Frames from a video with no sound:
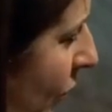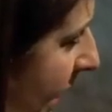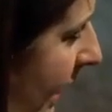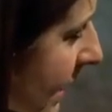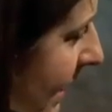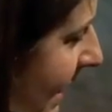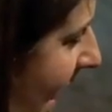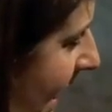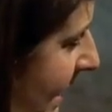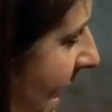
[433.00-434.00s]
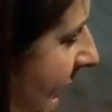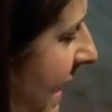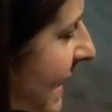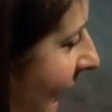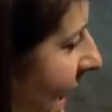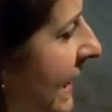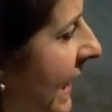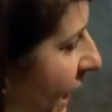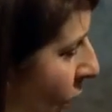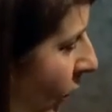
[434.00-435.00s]
we understand tackling
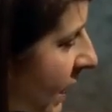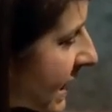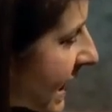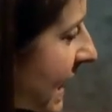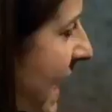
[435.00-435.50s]
inequality